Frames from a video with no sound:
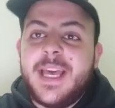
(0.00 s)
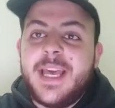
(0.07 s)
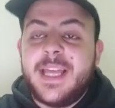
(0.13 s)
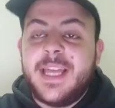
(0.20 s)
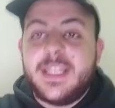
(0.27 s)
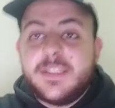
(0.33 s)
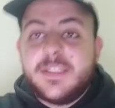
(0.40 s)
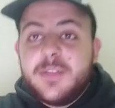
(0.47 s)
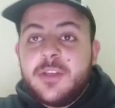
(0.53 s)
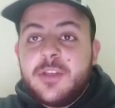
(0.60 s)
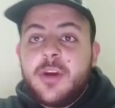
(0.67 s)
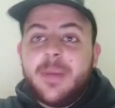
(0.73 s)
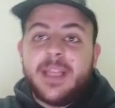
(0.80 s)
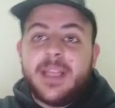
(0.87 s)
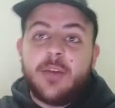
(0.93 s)
In this
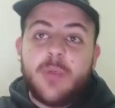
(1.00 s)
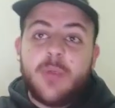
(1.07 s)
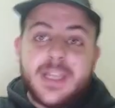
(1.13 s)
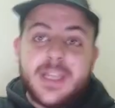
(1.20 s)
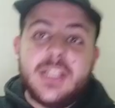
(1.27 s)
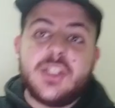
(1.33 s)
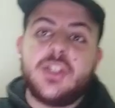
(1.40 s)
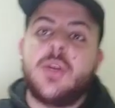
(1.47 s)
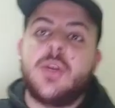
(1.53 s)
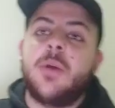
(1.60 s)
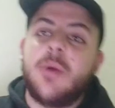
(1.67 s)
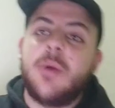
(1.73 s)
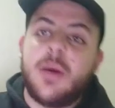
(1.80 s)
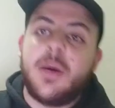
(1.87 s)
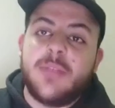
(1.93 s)
video, I'm gonna quickly show
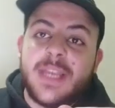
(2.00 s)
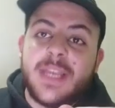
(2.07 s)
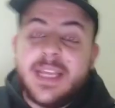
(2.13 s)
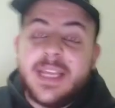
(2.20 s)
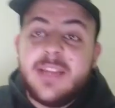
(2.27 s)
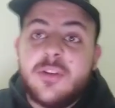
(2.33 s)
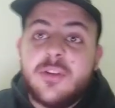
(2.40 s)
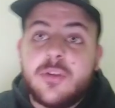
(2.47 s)
you how to connect